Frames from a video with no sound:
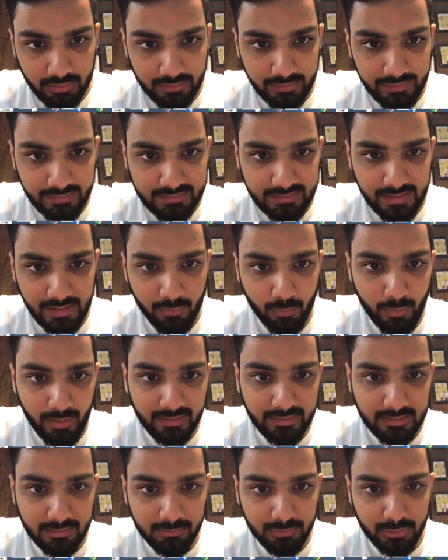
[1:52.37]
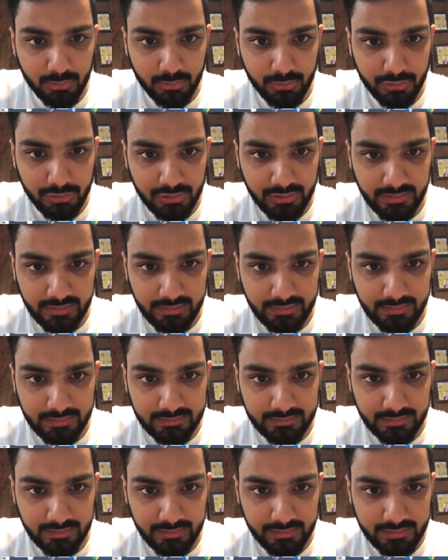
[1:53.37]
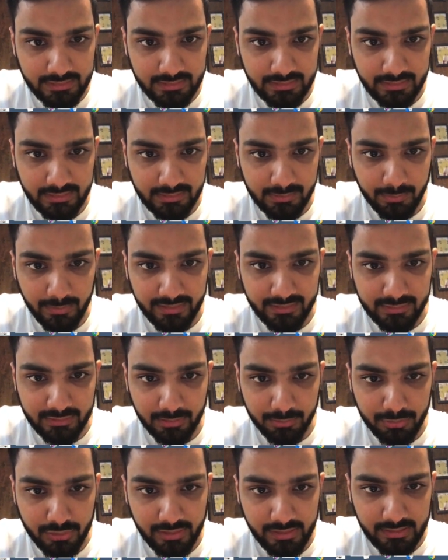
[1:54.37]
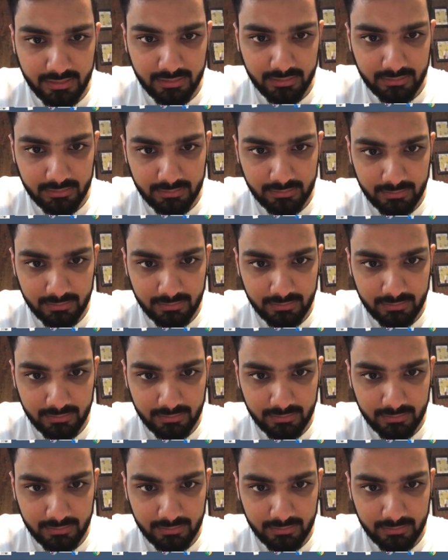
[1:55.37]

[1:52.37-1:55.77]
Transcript: let's say welcome to rishi's list is my subject